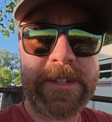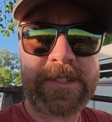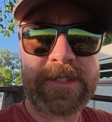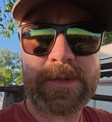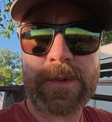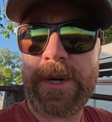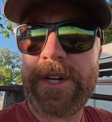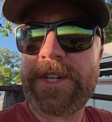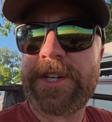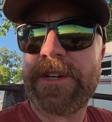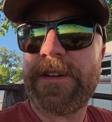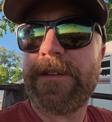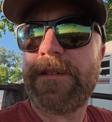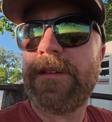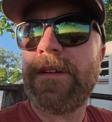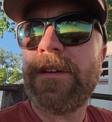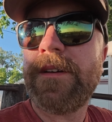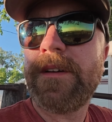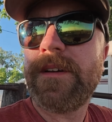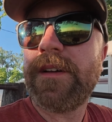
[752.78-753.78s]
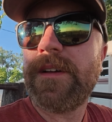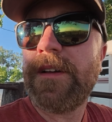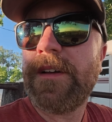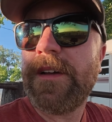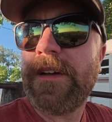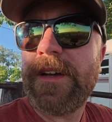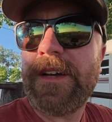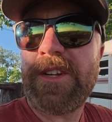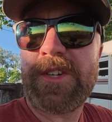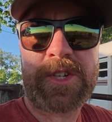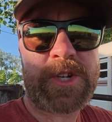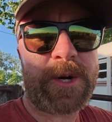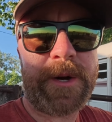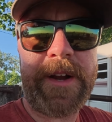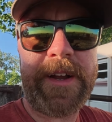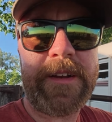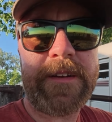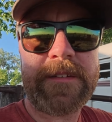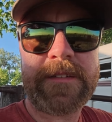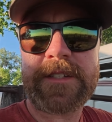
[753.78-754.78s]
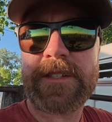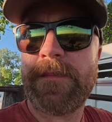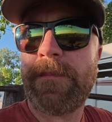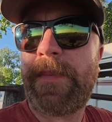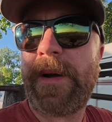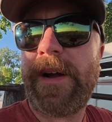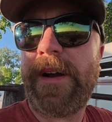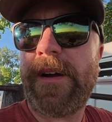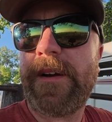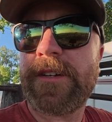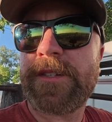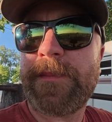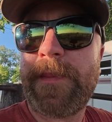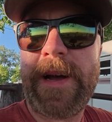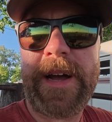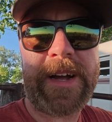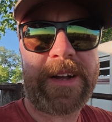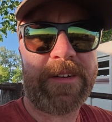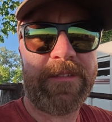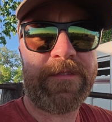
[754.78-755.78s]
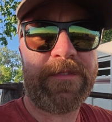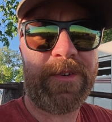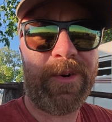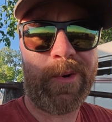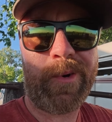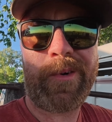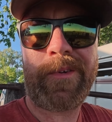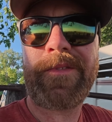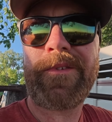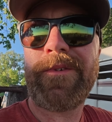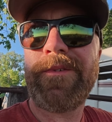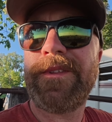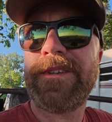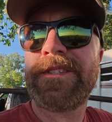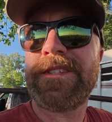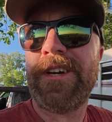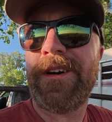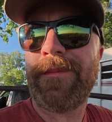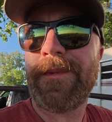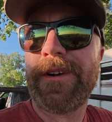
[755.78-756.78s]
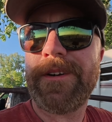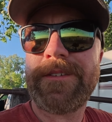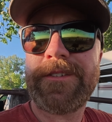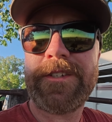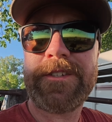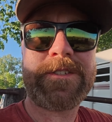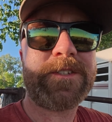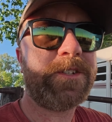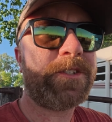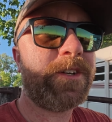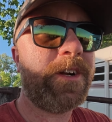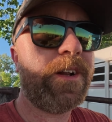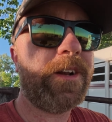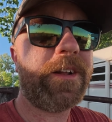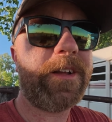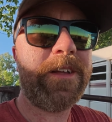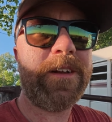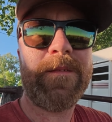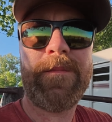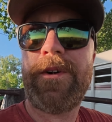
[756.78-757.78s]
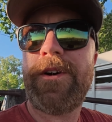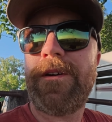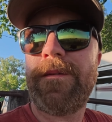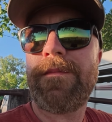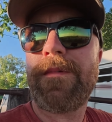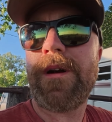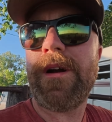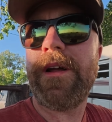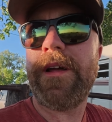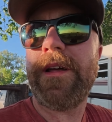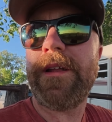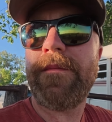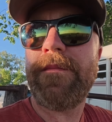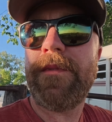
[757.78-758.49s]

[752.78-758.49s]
switching and trading some pairs back and forth through the summer just to try to get them all bred.